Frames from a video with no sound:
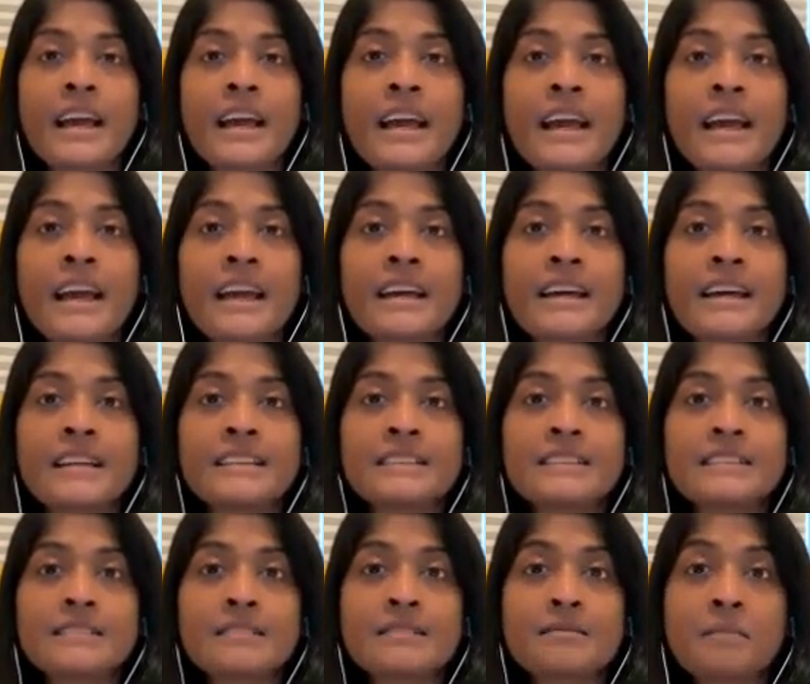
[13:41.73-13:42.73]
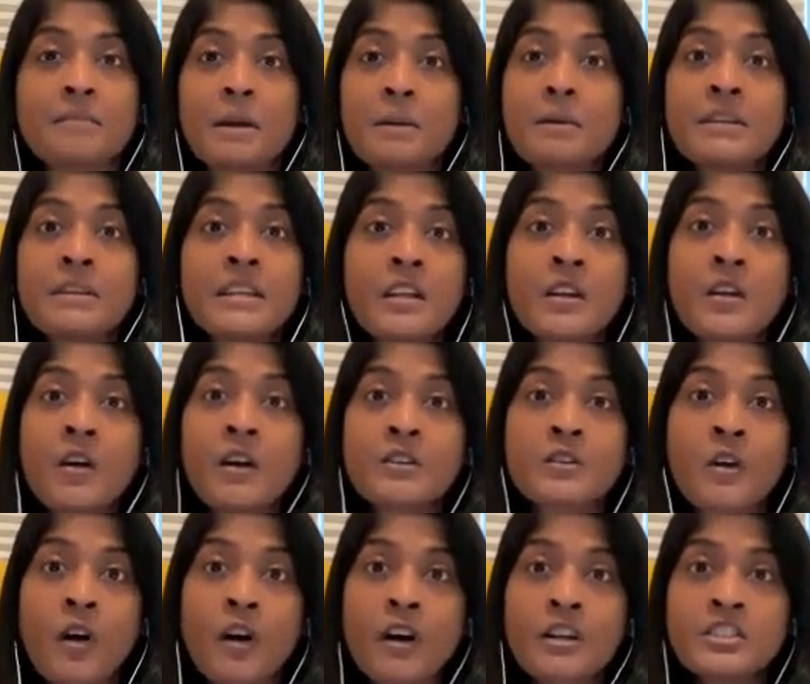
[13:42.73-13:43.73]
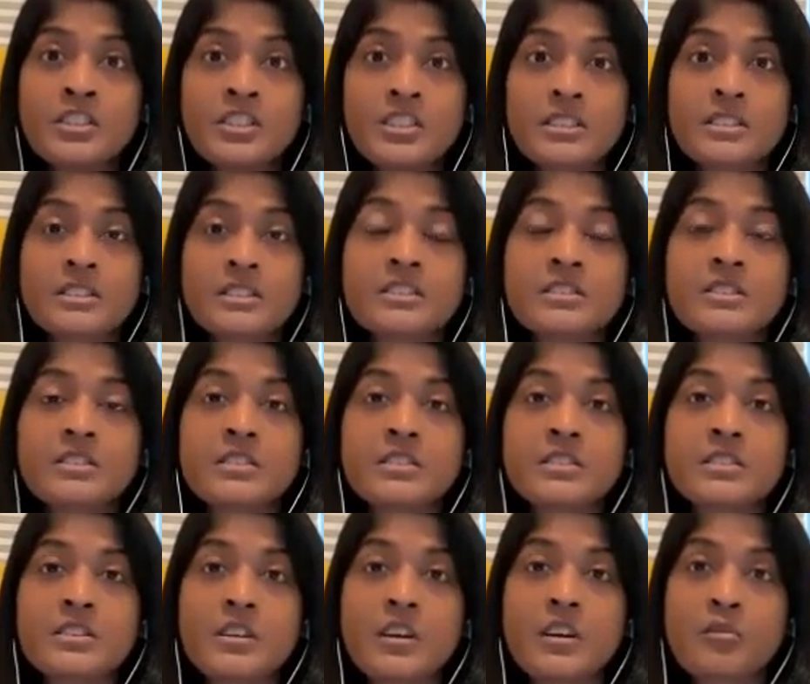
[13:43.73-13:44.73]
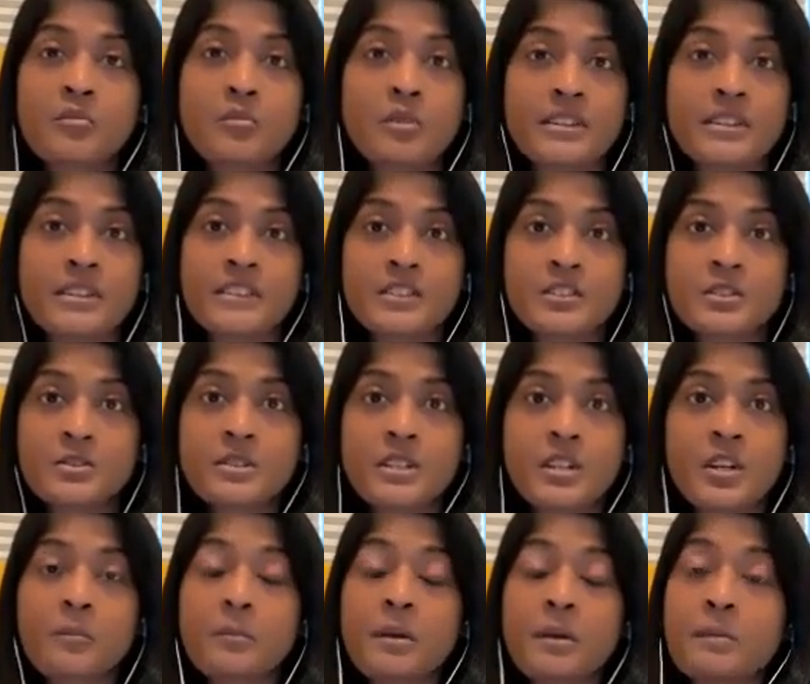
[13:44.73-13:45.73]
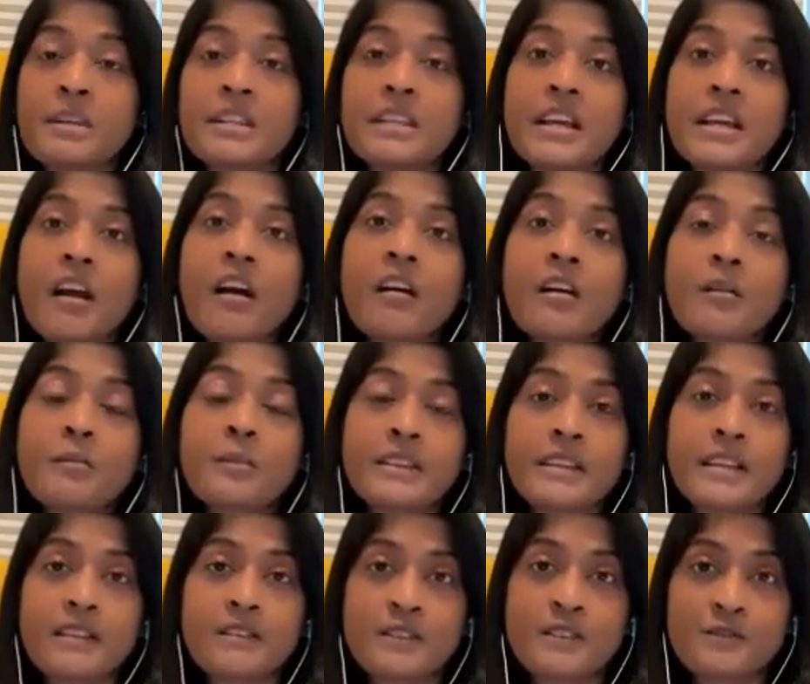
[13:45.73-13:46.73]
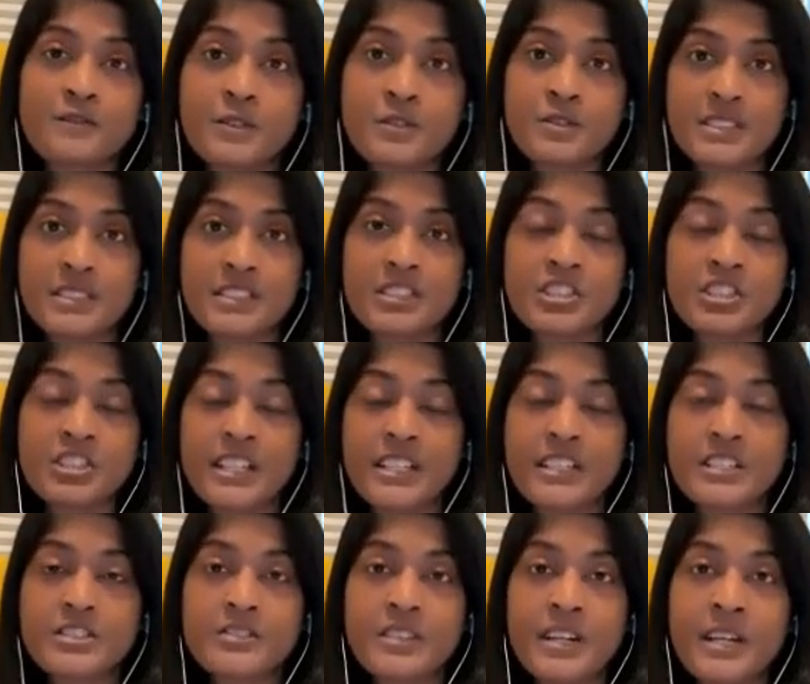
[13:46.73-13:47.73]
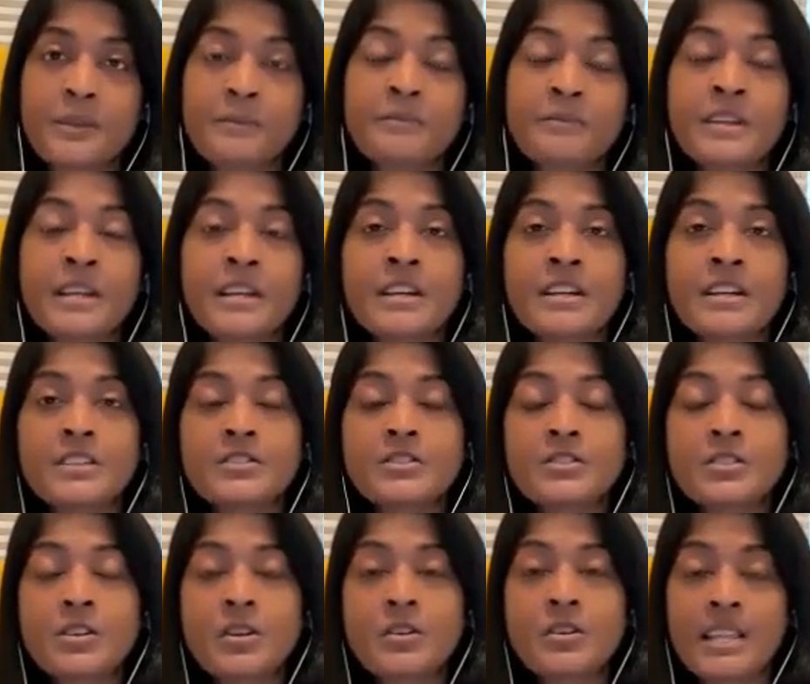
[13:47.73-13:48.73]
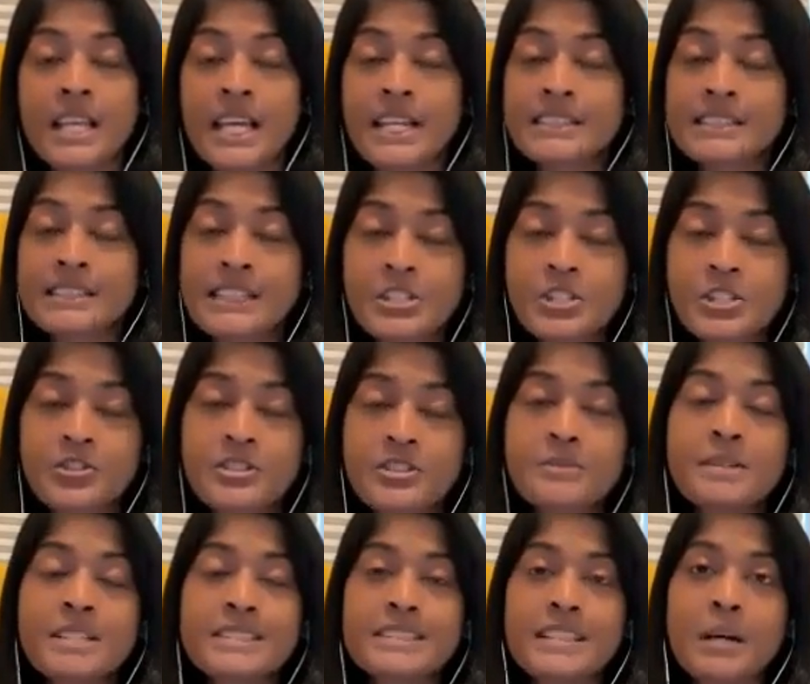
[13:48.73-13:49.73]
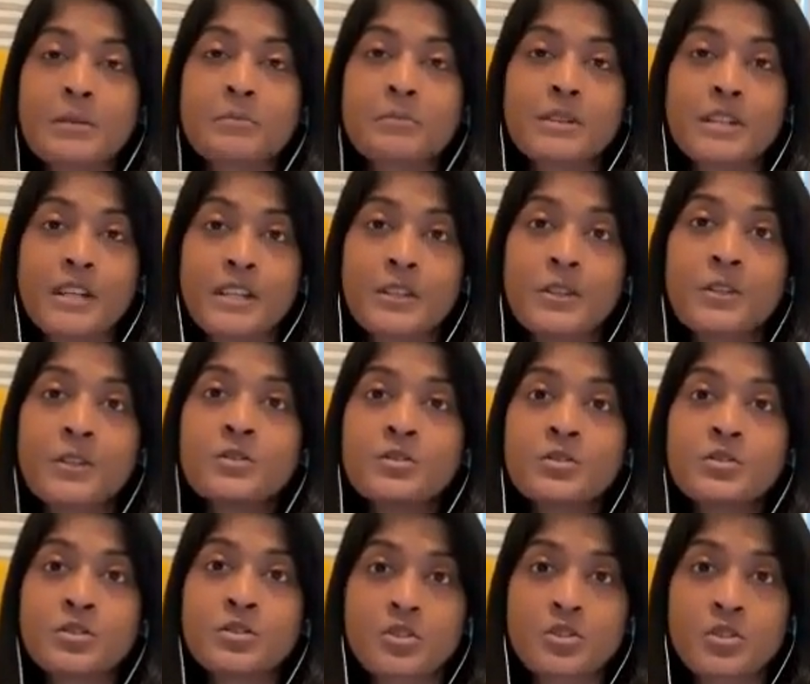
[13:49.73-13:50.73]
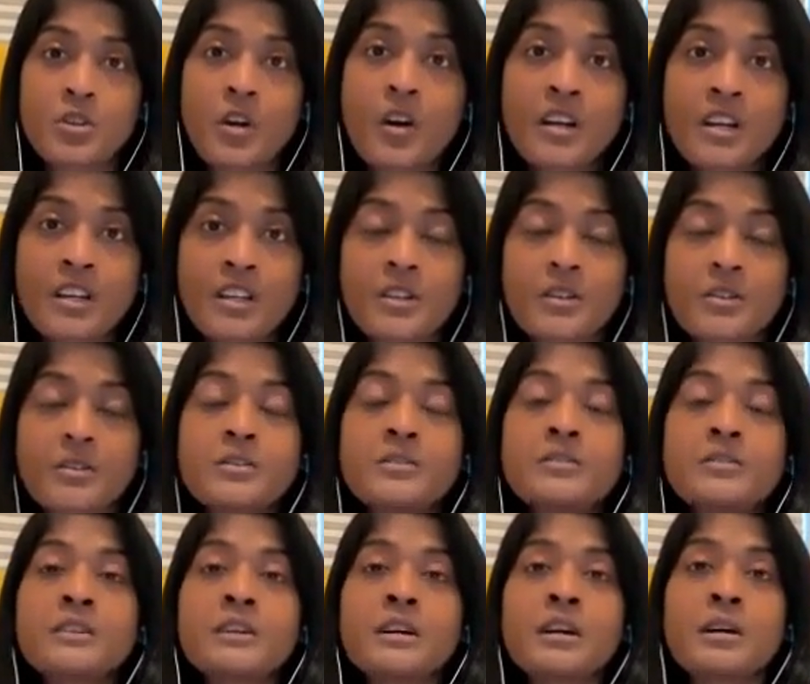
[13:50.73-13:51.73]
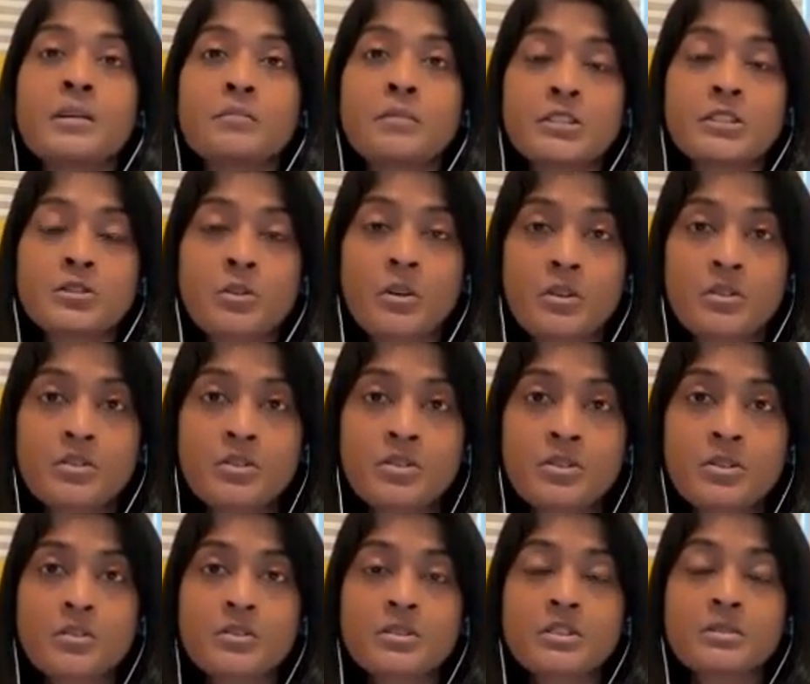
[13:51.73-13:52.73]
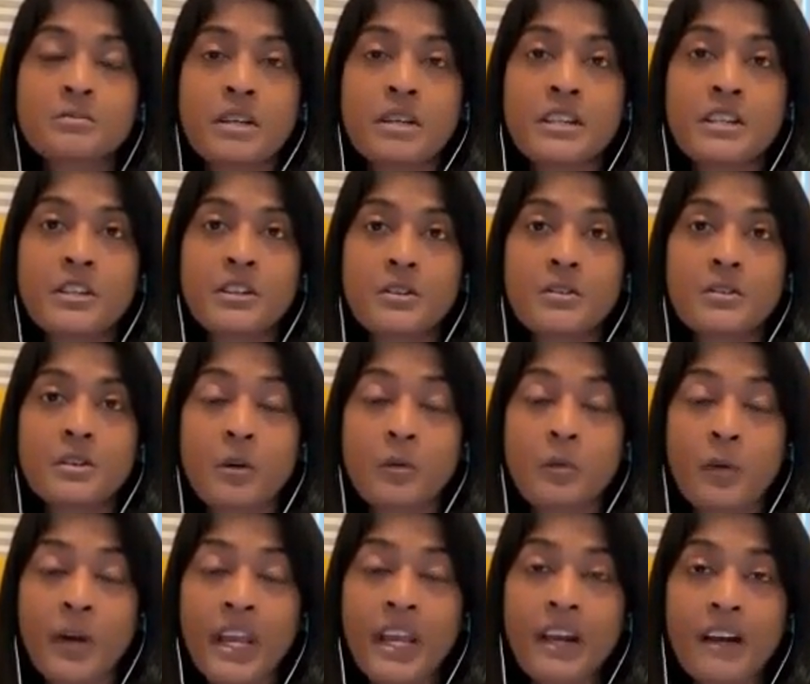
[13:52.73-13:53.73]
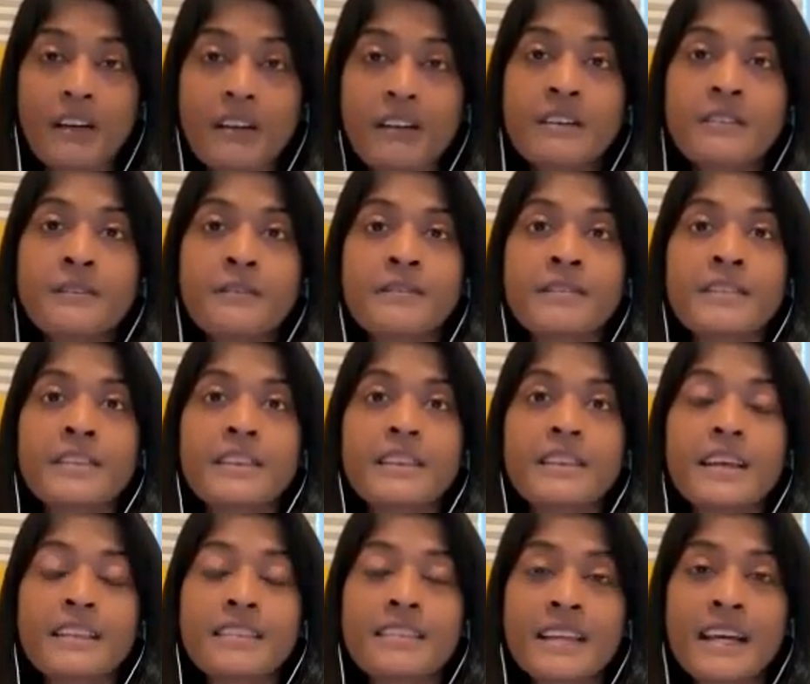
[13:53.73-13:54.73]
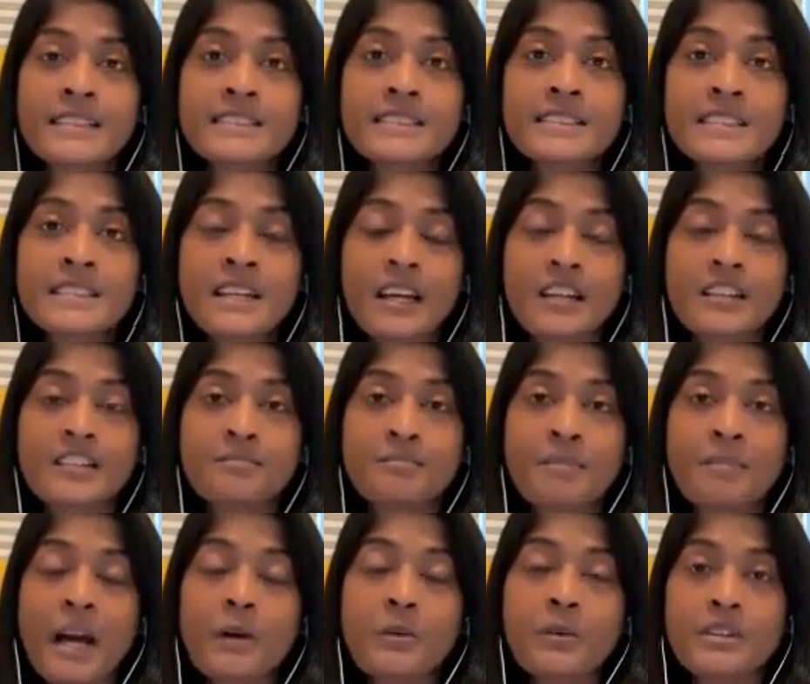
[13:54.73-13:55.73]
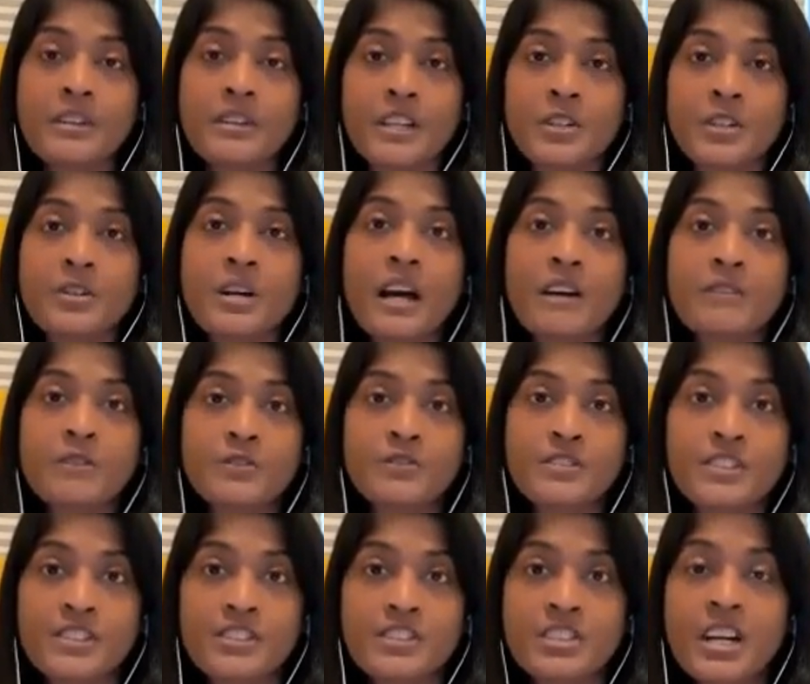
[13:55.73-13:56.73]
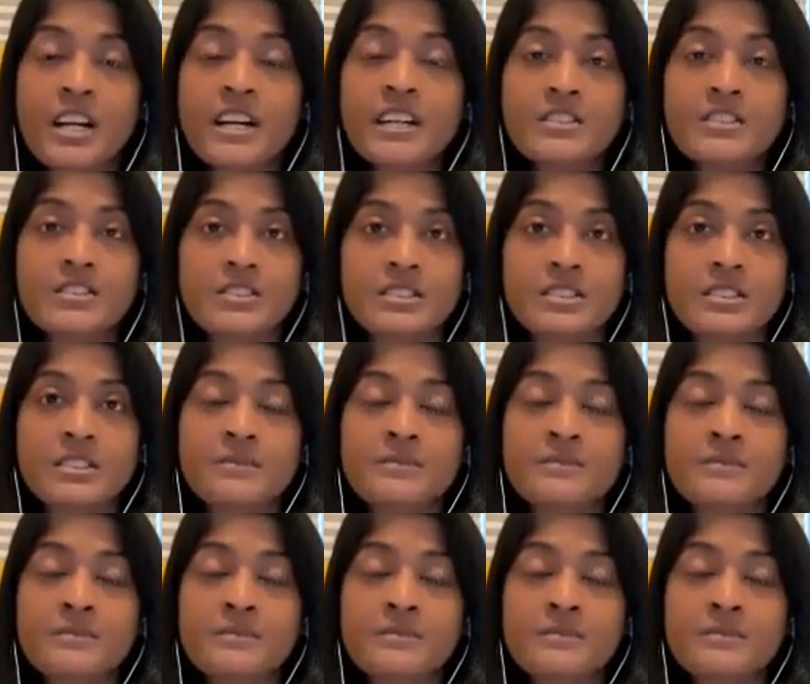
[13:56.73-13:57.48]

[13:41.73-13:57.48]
And maybe they're not conscious of what they're doing, or maybe they are, but they're refusing to change, right? So that is an extreme example I use to shock you, but to also to make you aware that that's the kind of power that you have over your child,